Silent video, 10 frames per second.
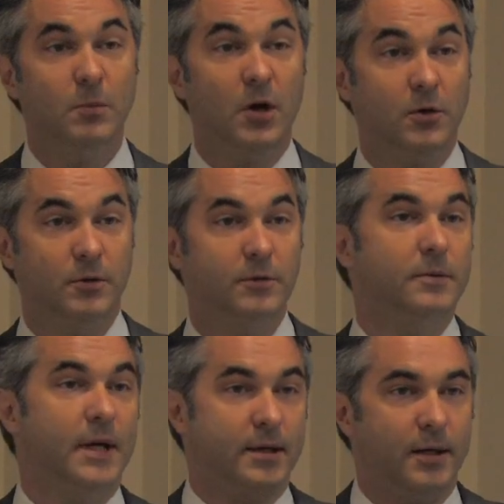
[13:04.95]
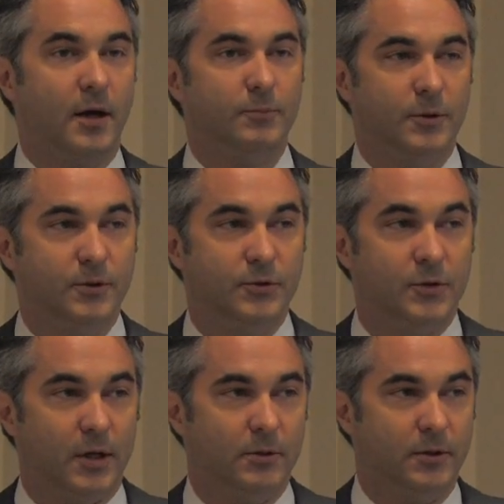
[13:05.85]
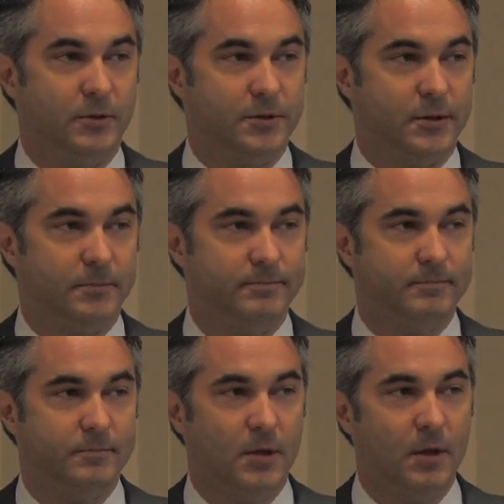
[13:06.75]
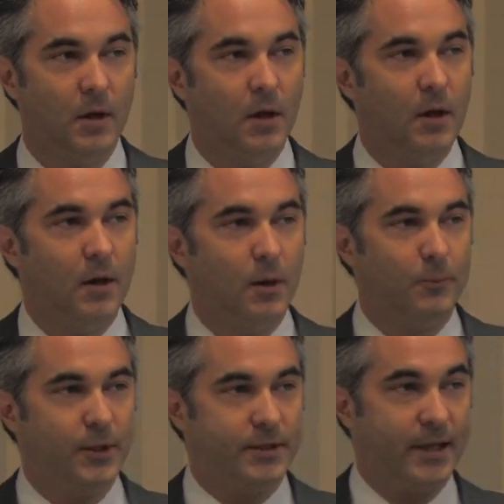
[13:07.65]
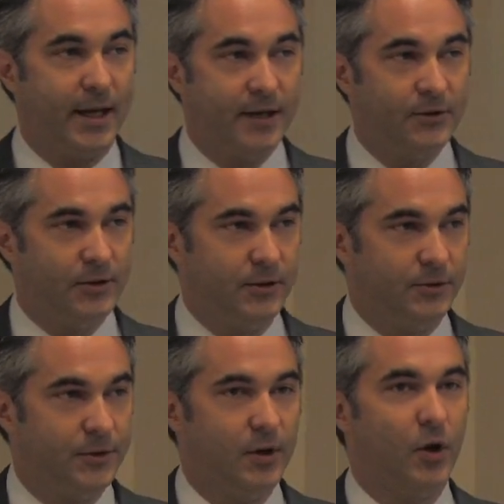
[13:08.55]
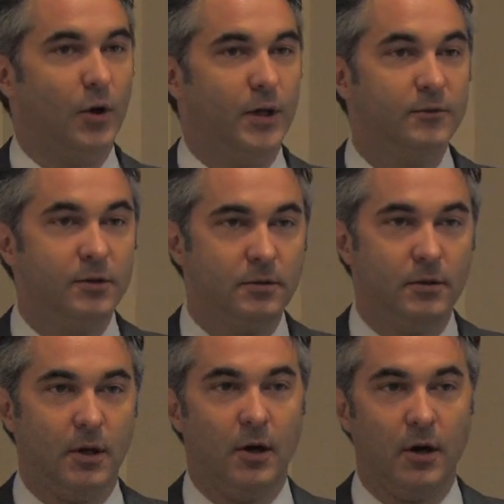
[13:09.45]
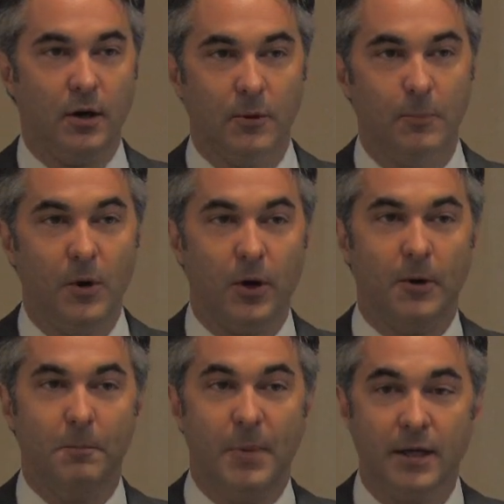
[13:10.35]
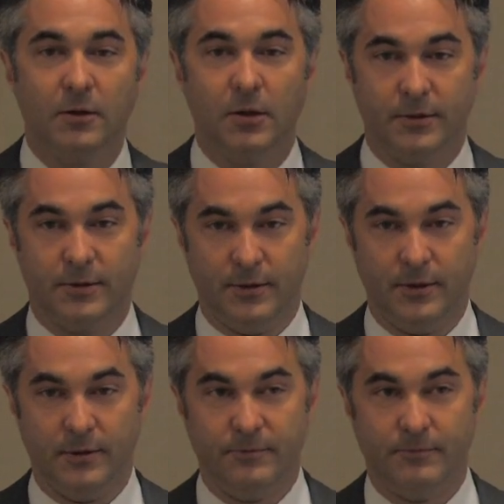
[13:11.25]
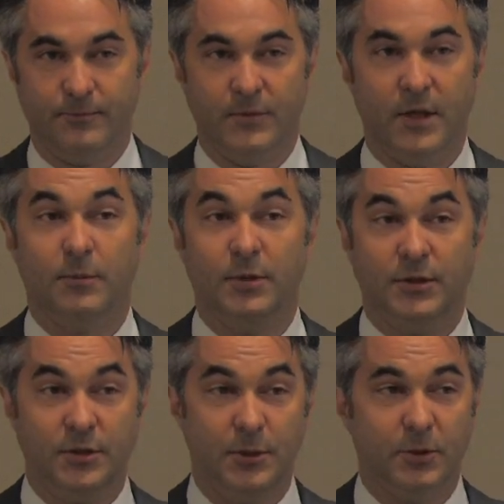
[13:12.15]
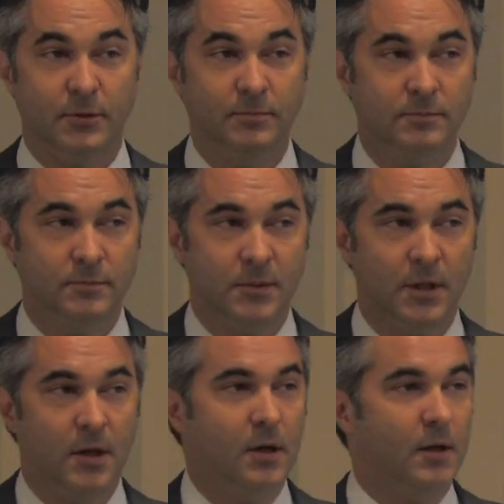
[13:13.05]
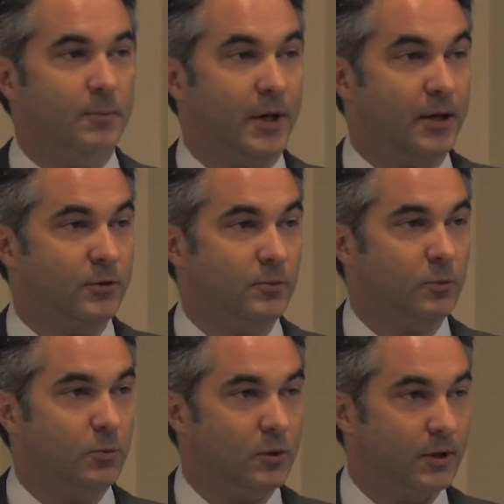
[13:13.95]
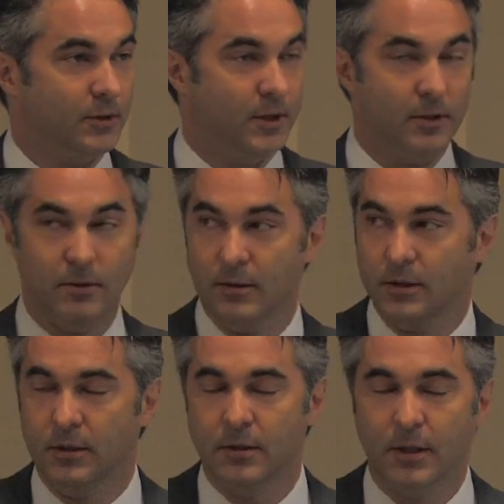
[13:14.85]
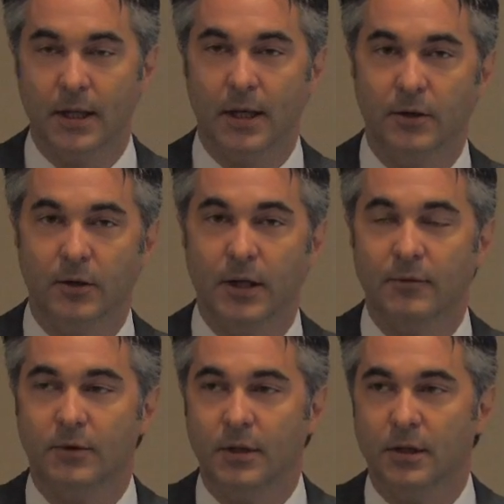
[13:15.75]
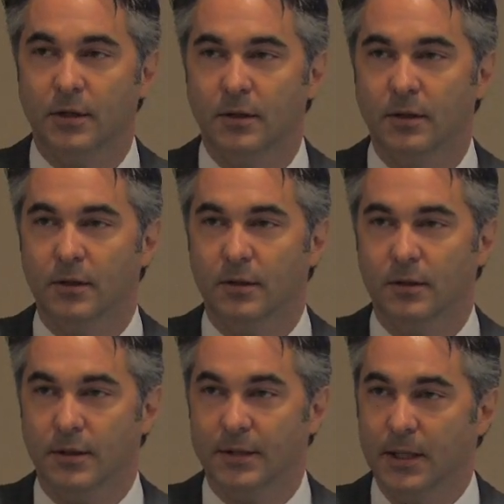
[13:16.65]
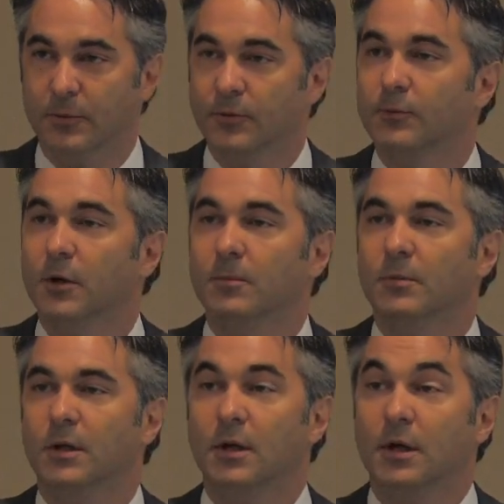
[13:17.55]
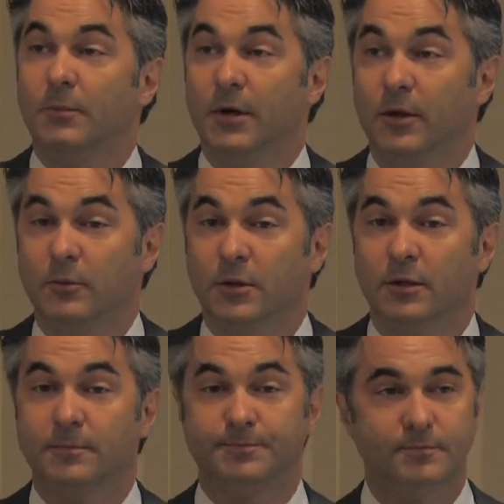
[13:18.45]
mode that can help reduce auto ownership. But taxis are a better alternative. They can be cheaper. In my own work that I don't have the tables from, but my own work